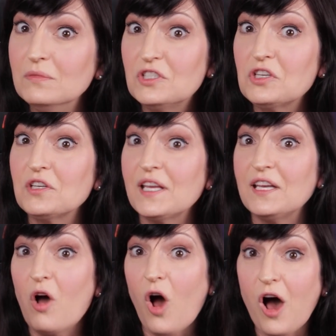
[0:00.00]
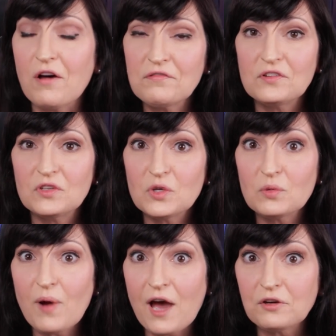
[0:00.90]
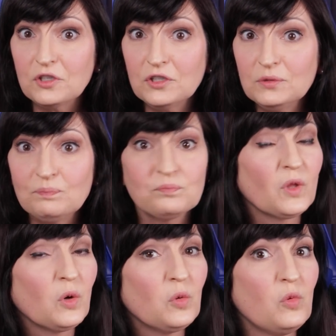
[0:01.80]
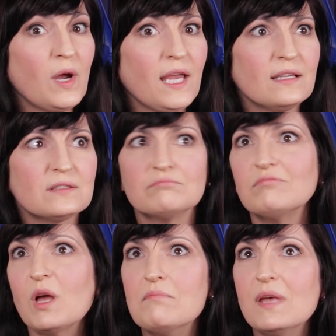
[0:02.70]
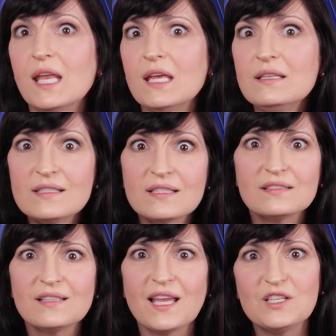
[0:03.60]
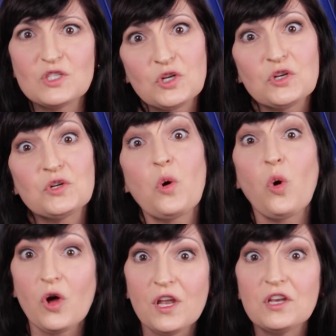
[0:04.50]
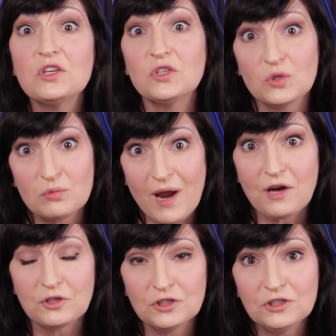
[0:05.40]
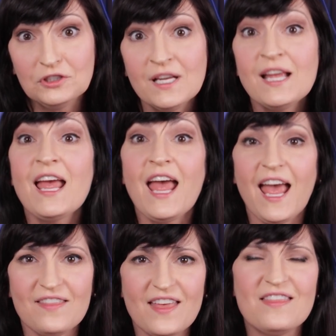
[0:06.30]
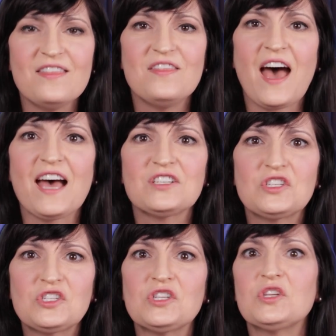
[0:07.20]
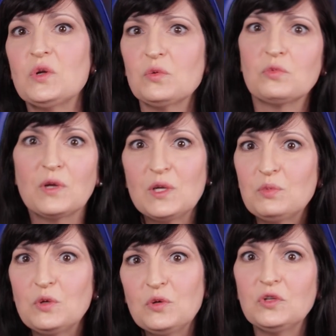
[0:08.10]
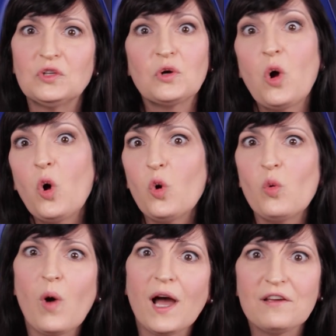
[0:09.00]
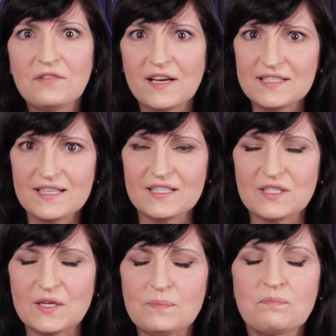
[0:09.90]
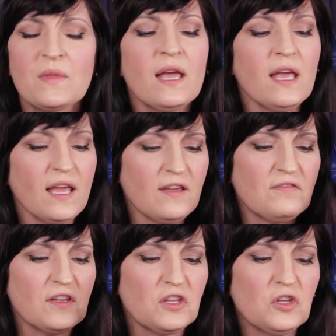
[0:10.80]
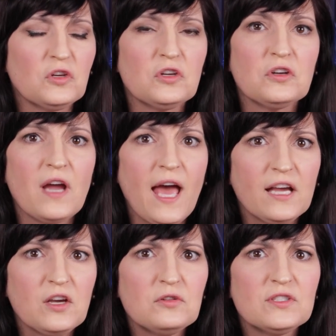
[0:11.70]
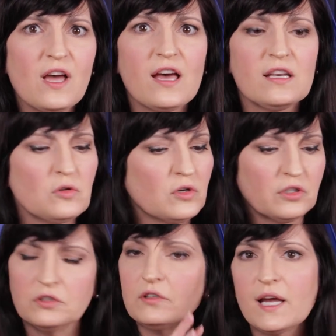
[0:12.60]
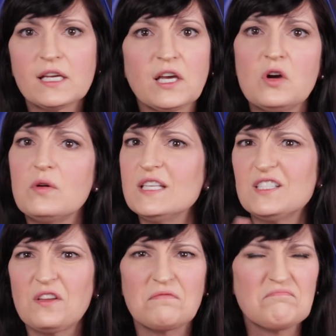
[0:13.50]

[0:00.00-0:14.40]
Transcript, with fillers: turning off your router, wait a minute, and turn on your router and then that should reboot your whole Wi Fi system. If your Echo Dot or your Echo is